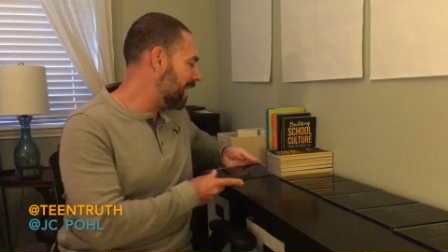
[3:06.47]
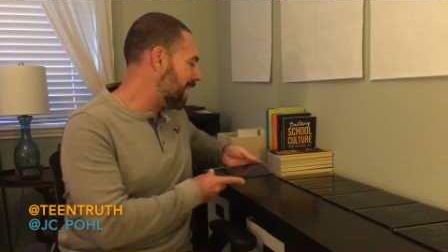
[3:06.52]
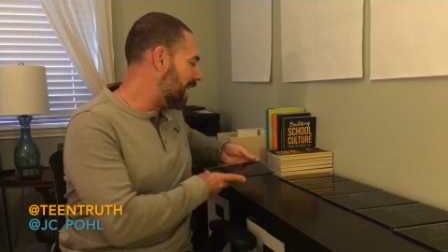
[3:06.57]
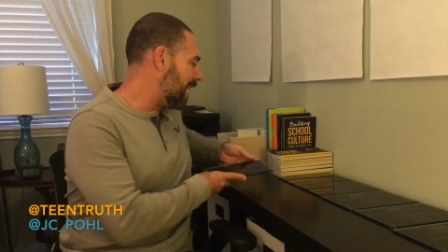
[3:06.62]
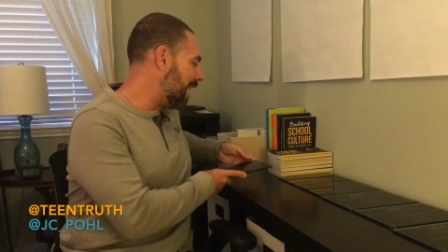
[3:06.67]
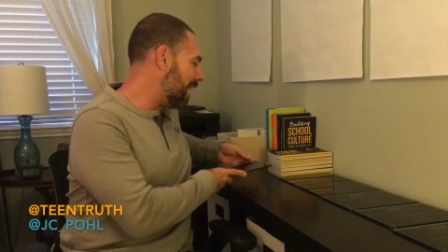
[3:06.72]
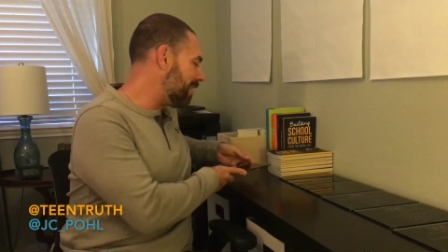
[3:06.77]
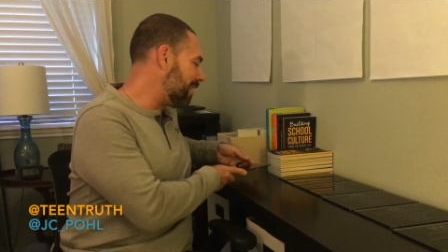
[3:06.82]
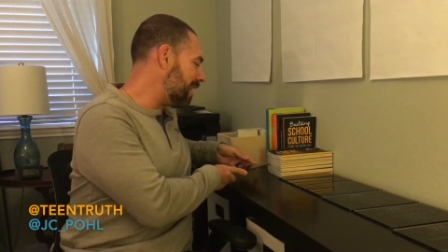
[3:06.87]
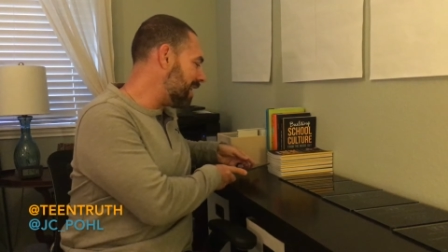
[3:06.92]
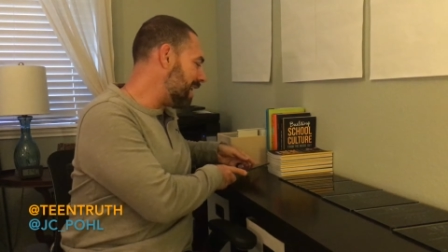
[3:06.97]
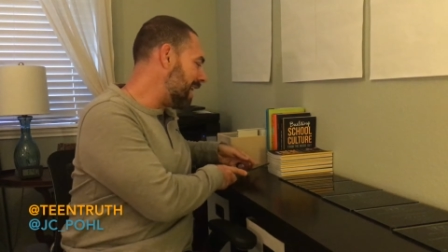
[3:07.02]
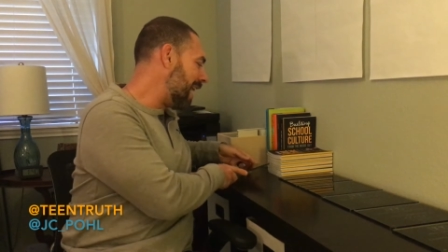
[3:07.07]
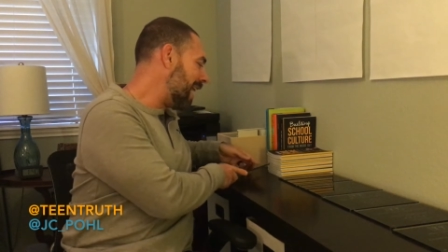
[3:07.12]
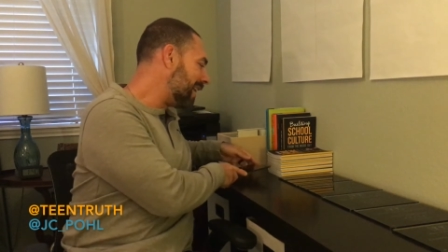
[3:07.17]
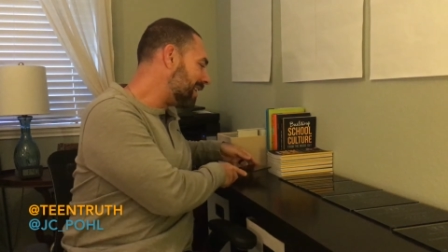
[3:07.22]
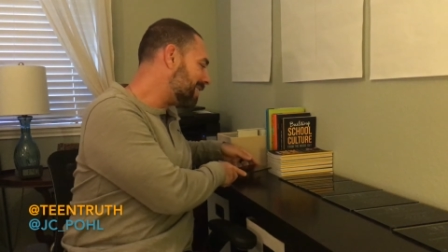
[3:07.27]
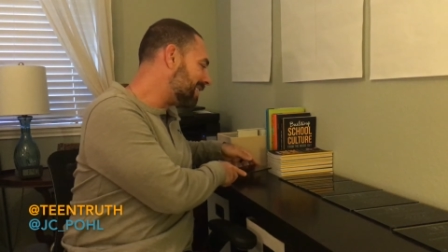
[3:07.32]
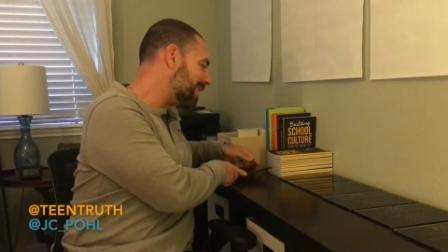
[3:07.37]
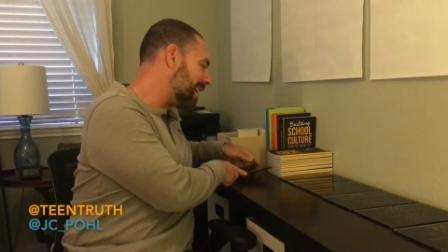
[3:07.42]
Uh, the
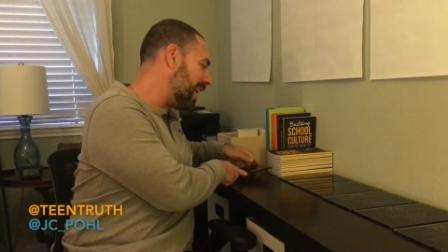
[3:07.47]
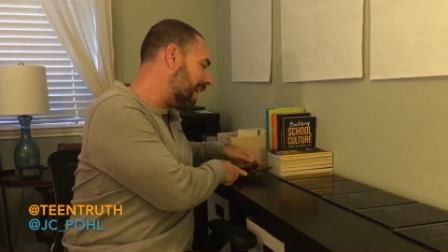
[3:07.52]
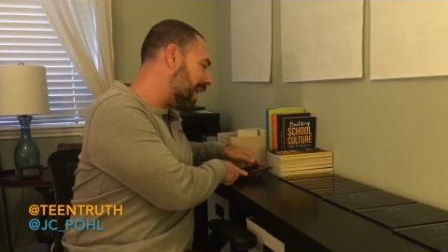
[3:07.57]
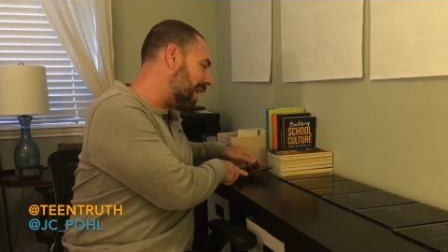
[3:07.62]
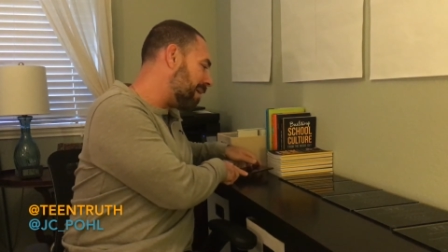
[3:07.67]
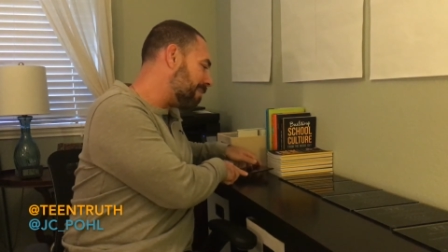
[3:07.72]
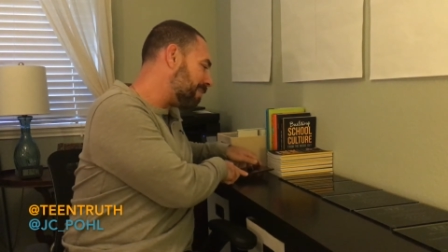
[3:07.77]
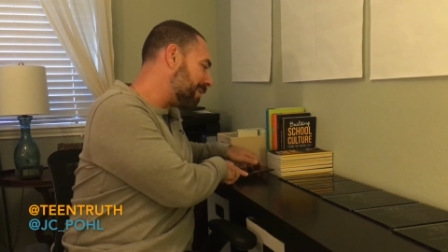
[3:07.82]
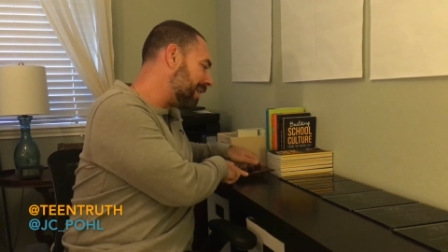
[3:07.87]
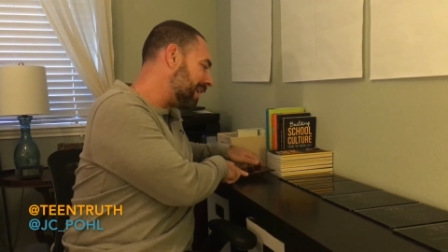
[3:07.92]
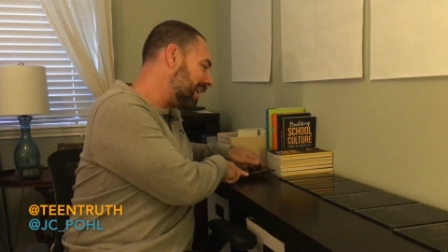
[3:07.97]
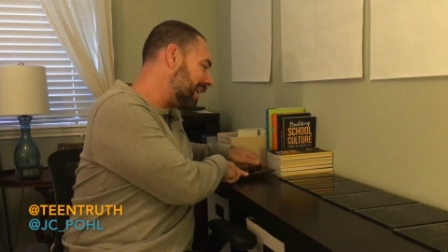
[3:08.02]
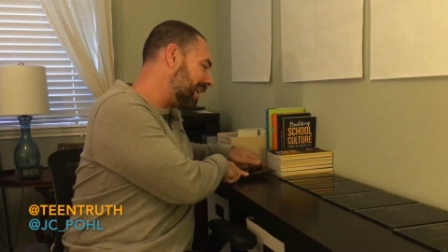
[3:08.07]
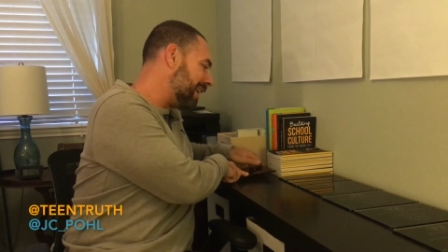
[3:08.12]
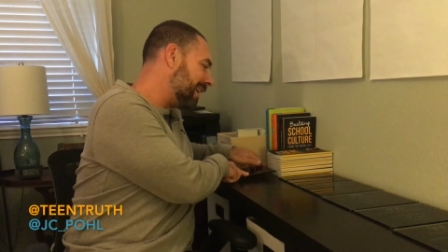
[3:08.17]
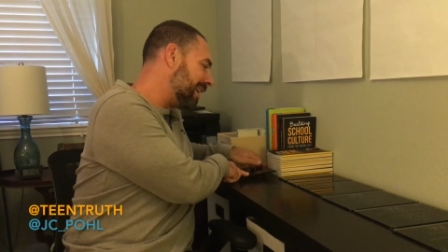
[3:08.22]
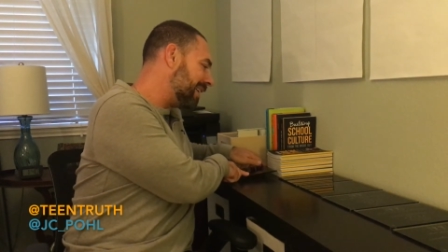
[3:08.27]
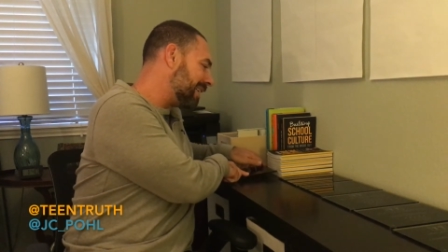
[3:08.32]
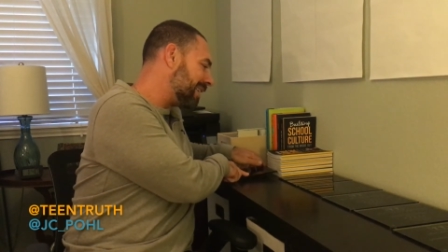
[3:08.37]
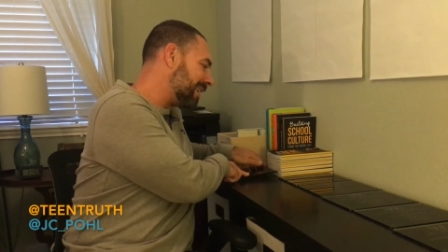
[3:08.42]
next up
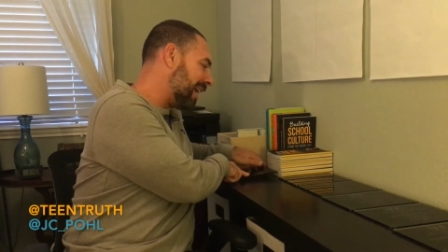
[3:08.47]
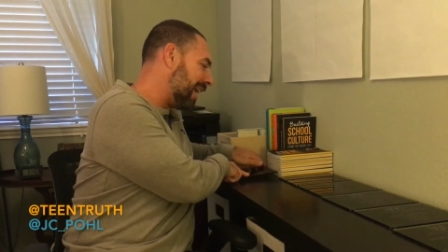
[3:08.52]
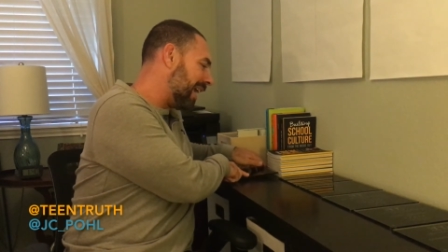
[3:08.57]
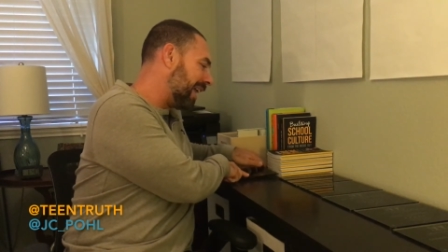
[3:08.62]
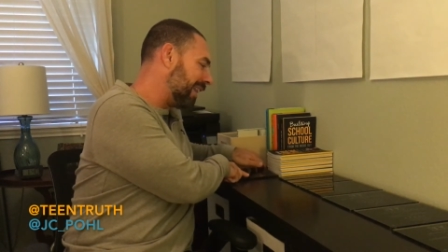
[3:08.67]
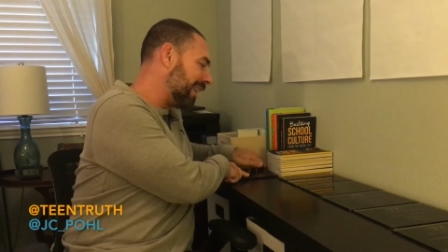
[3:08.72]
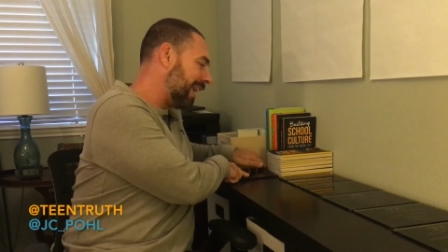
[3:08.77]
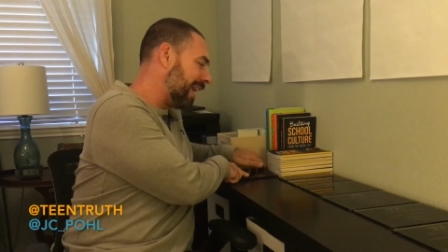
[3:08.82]
is a